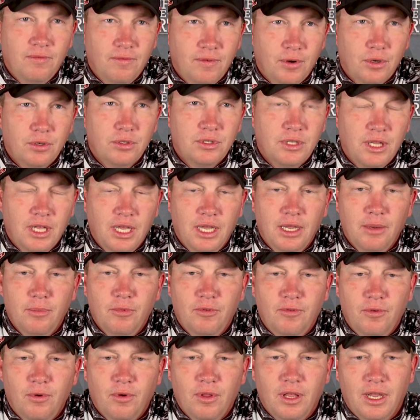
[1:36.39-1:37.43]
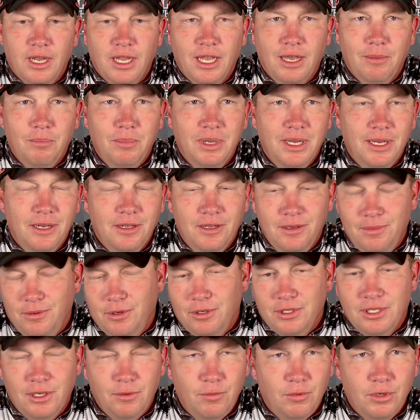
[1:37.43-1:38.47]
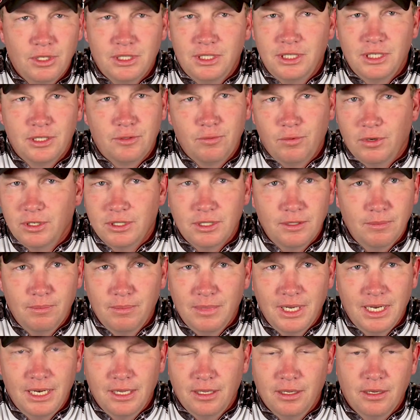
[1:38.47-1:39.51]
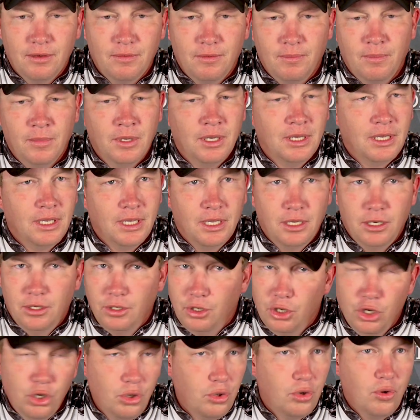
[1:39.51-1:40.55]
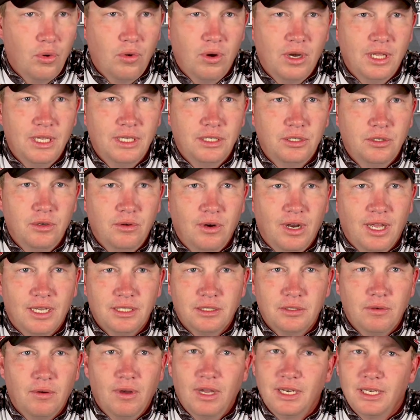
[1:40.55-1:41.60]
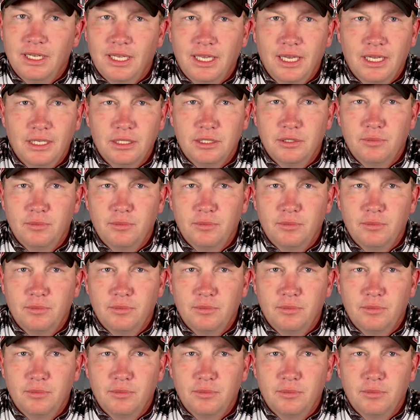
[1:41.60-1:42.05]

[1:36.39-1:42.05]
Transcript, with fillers: first thing before they got beat up because there was just wasn't many of them knew going into it I was gonna have to catch